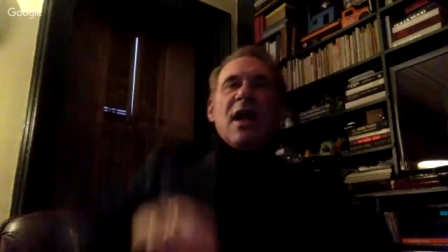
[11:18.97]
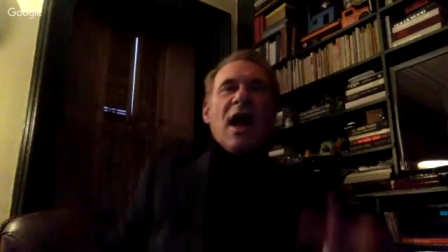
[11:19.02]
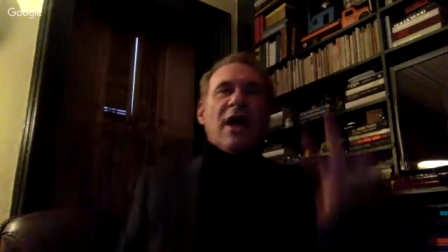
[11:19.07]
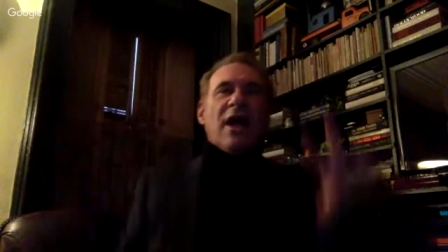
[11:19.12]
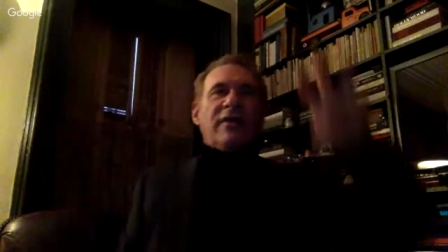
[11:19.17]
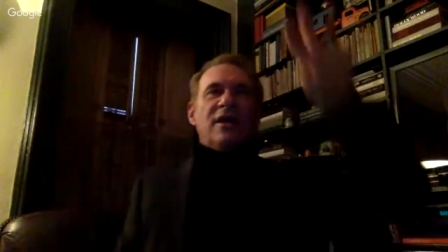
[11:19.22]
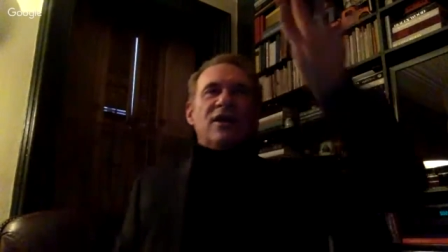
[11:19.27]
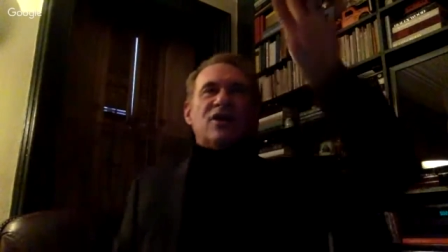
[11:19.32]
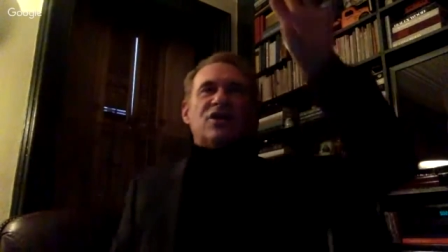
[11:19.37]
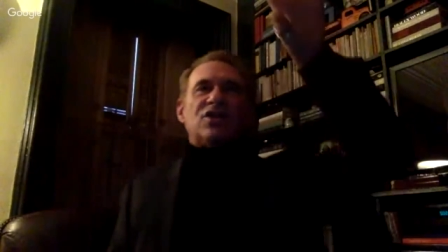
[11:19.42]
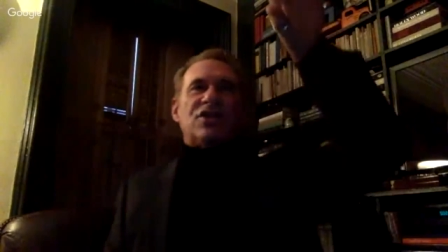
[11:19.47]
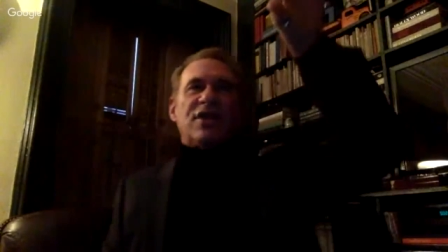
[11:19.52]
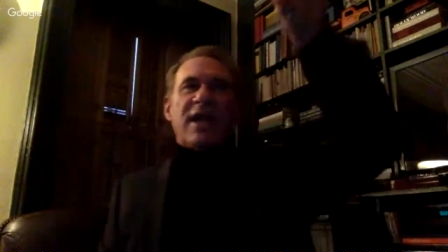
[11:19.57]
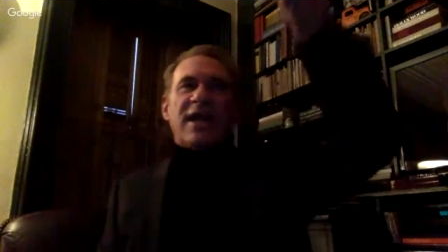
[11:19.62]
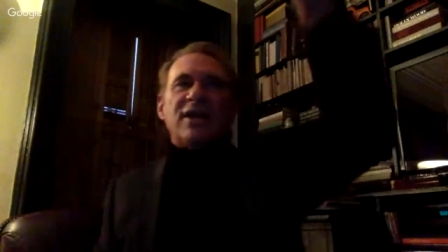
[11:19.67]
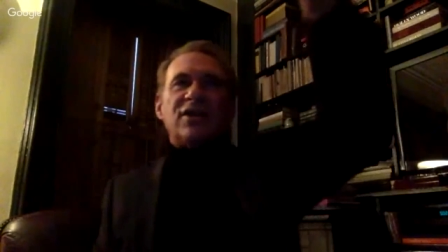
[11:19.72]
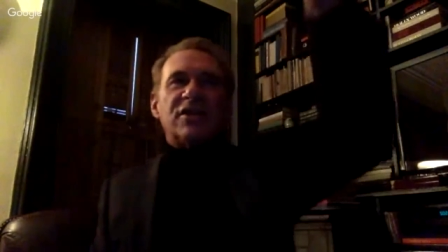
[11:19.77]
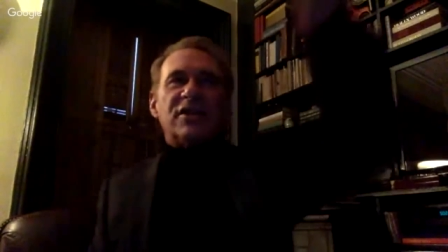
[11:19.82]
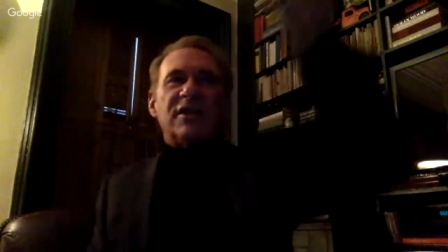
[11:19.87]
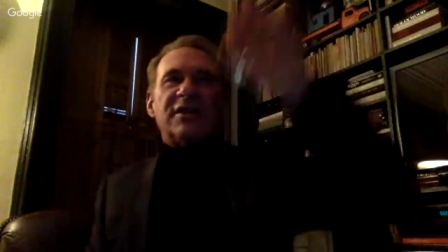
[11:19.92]
and the
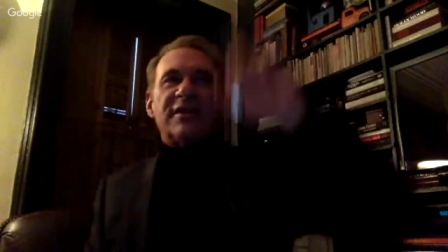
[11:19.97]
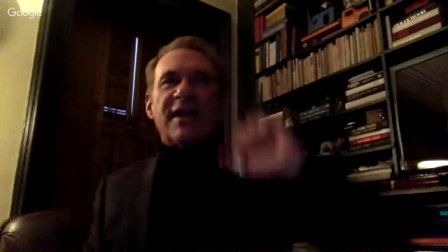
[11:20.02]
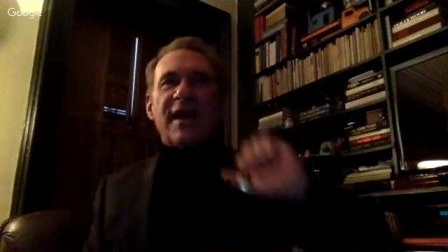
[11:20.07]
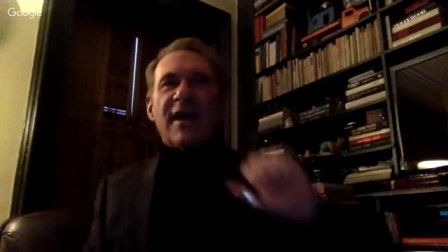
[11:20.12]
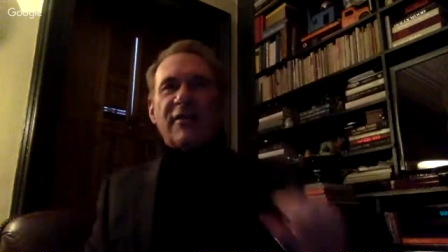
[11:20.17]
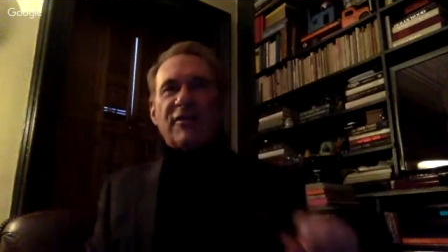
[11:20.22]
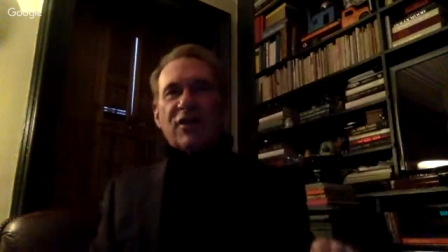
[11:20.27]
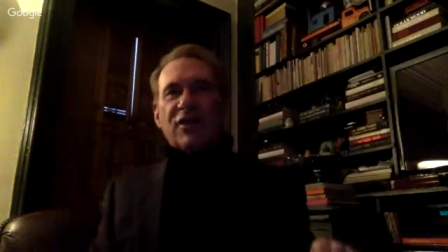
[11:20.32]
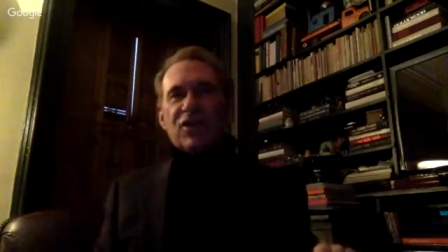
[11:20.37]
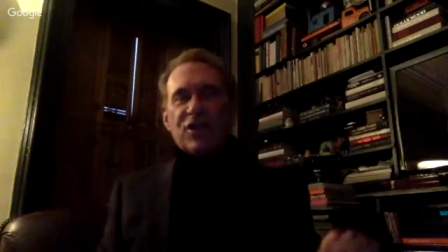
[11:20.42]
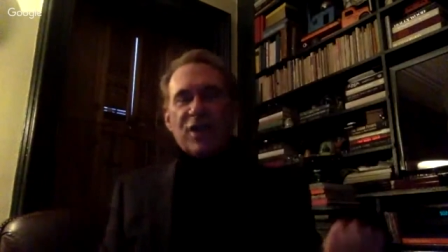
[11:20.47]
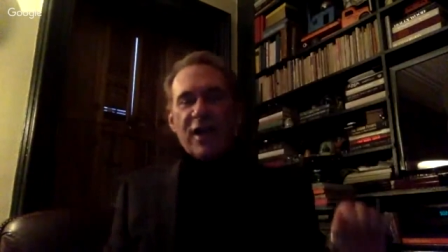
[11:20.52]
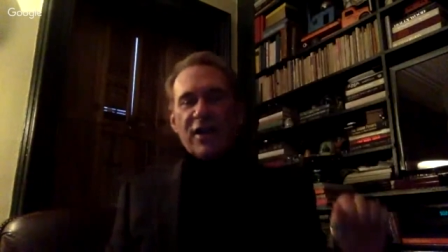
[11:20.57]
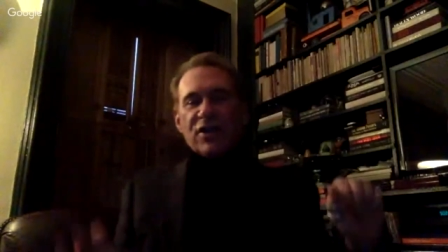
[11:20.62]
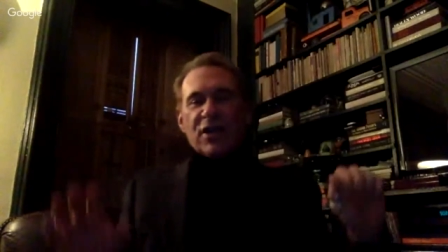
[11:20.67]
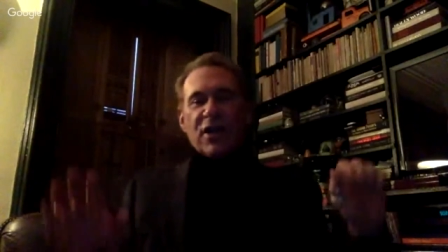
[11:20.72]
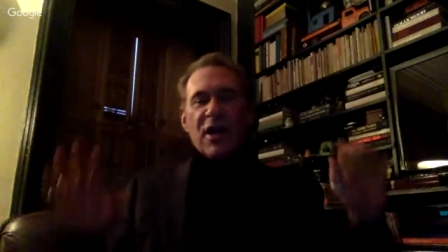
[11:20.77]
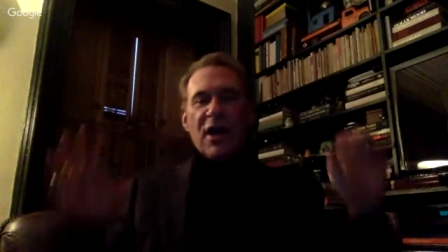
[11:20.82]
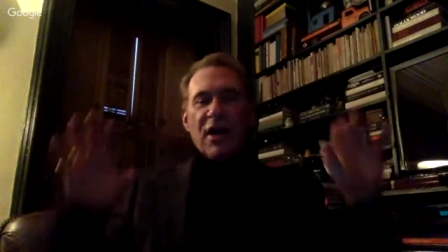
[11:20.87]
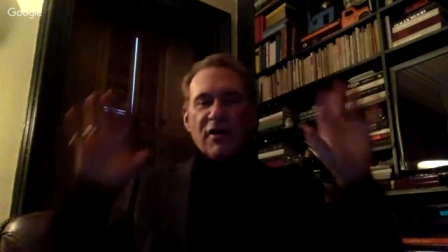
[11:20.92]
change in the town to change
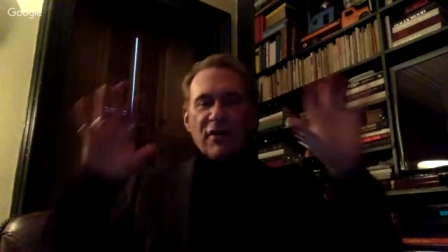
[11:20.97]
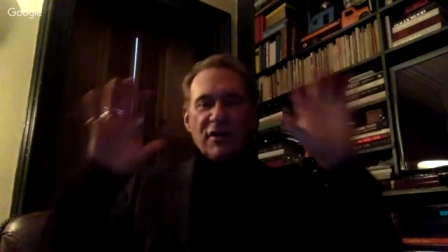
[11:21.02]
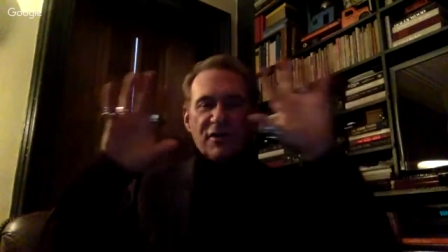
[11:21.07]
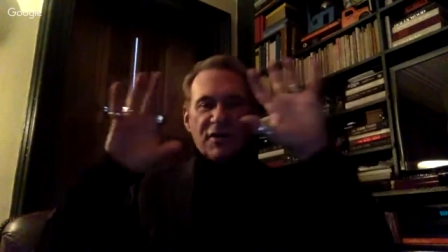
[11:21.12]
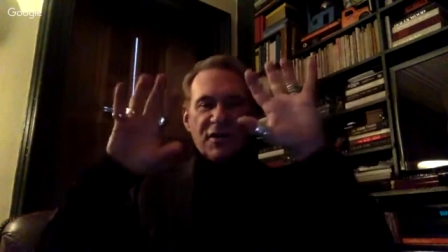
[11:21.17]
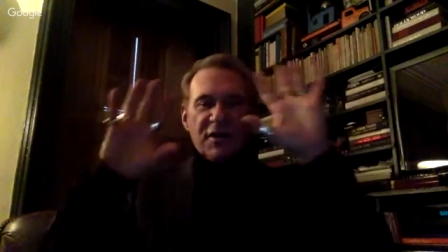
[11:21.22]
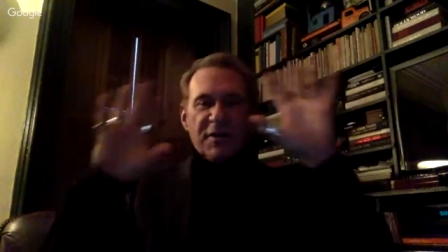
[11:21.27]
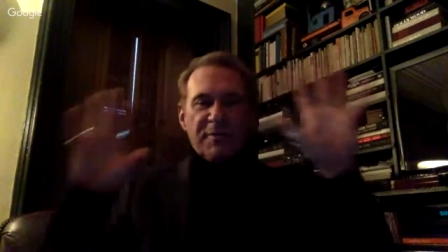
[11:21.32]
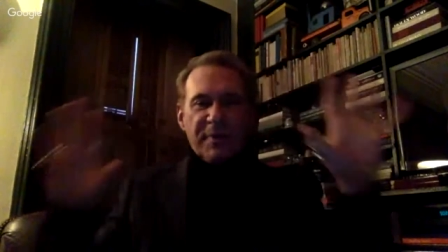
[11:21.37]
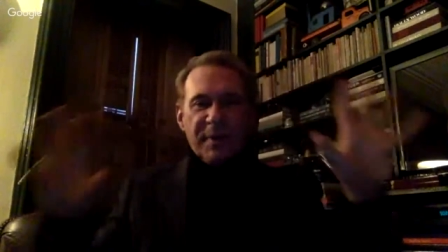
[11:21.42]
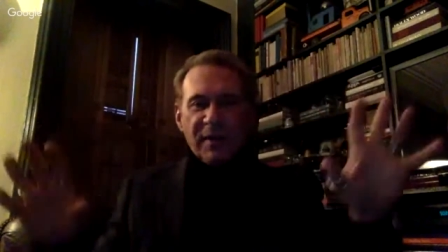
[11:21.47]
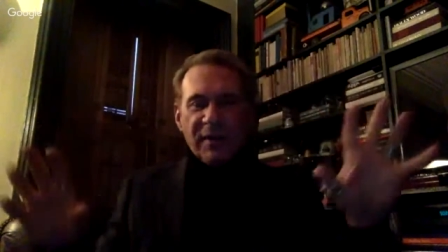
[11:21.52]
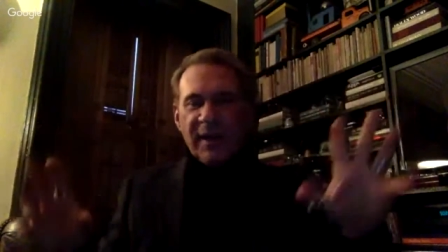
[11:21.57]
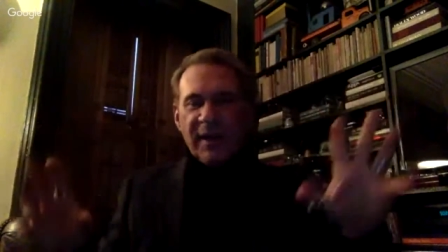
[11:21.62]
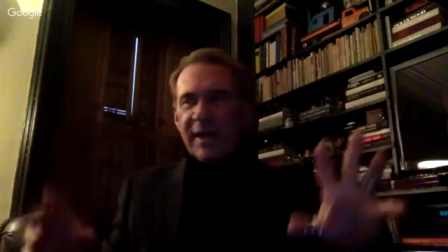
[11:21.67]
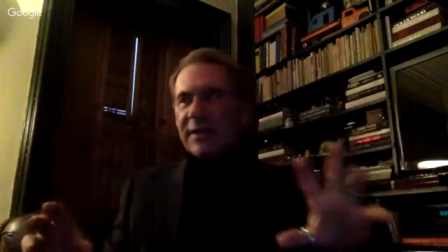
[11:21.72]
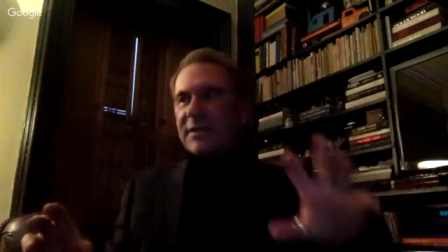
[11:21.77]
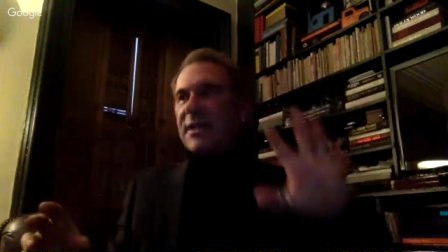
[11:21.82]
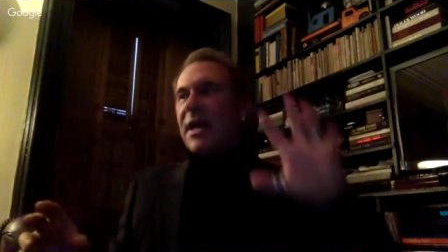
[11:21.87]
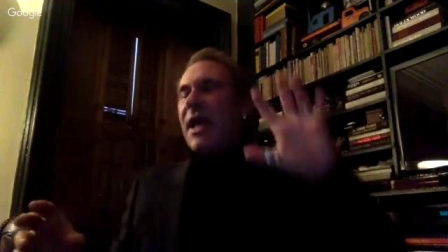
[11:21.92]
the colors of the
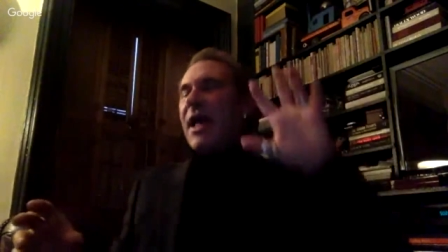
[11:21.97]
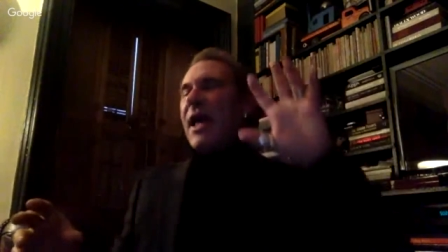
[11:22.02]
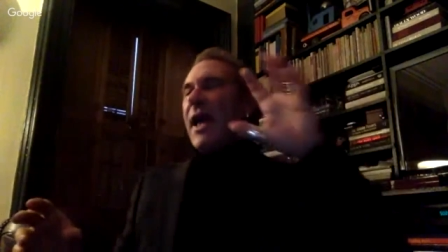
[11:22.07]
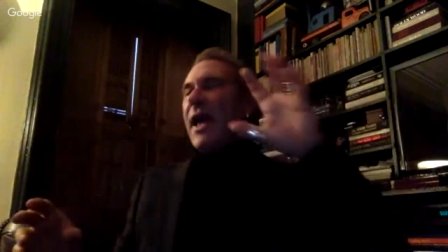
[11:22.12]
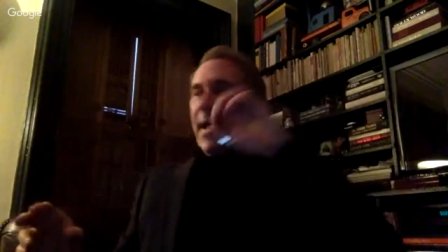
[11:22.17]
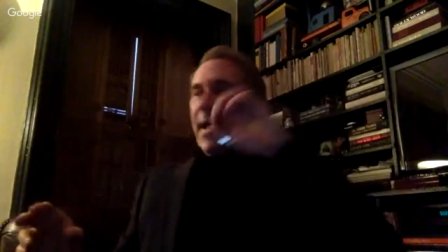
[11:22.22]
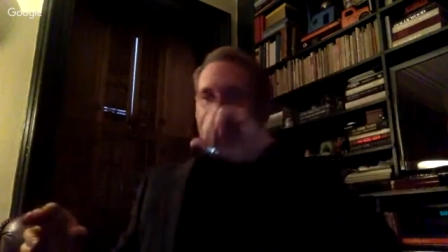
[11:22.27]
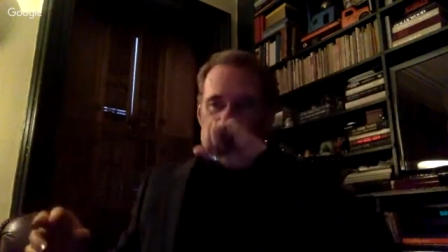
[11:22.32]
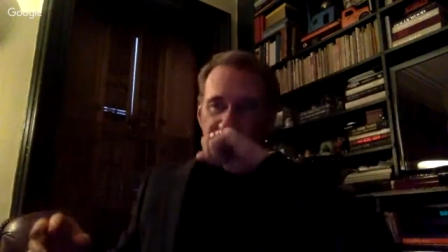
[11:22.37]
buildings and